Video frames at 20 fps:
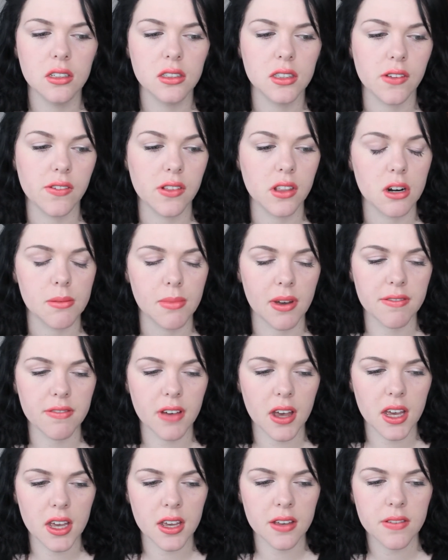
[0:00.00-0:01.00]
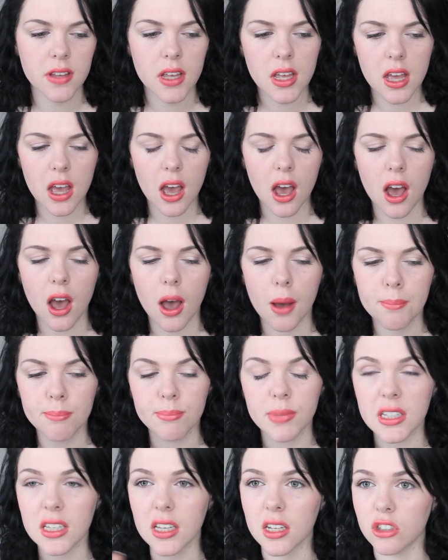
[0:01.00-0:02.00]
Definitely not my fave,
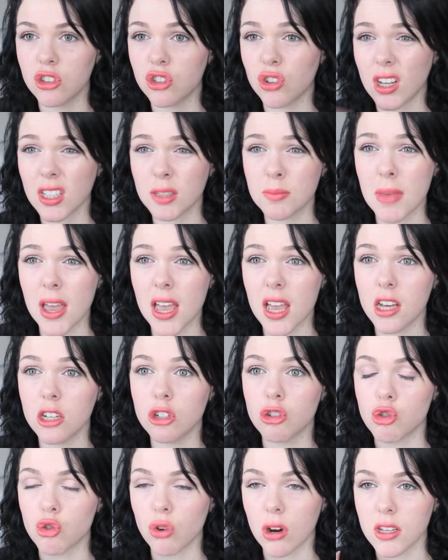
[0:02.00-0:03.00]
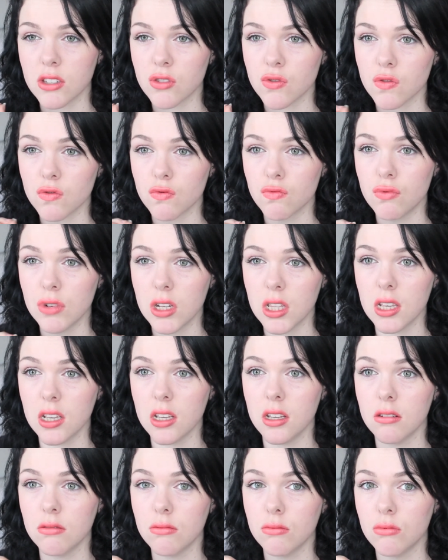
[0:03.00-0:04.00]
but yeah, it dries matte, dries
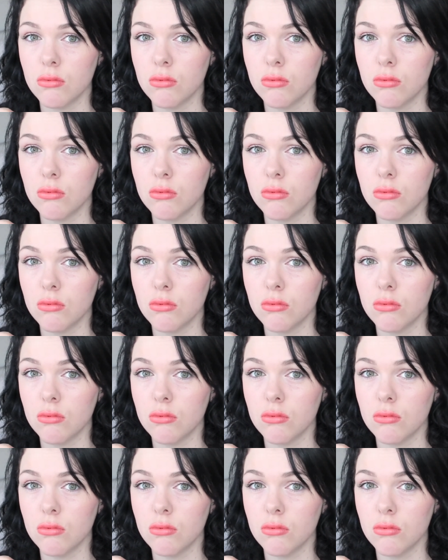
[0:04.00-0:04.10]
really